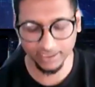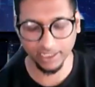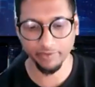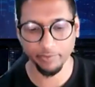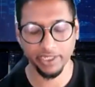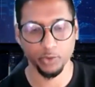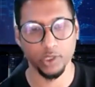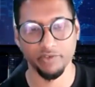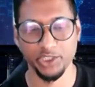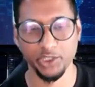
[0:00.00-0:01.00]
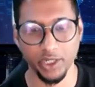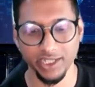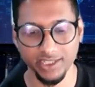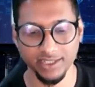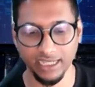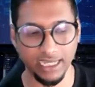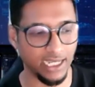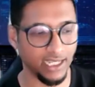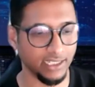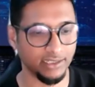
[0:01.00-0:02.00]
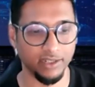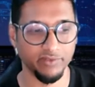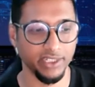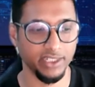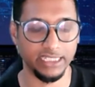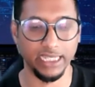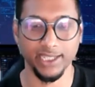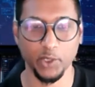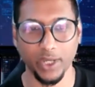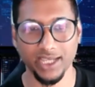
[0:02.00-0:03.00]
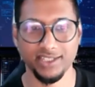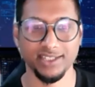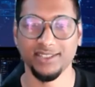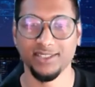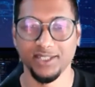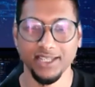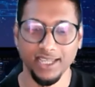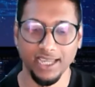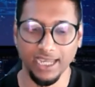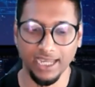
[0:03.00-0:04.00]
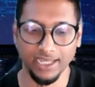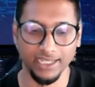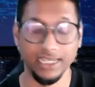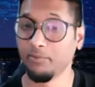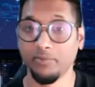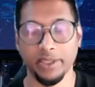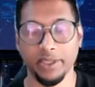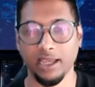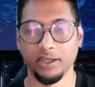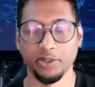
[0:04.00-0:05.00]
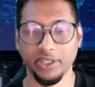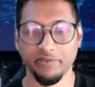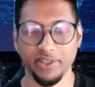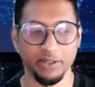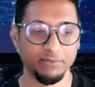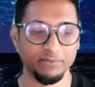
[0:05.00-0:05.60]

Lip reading: everybody who ever joined, and it's lovely taking your questions. And yeah, good evening.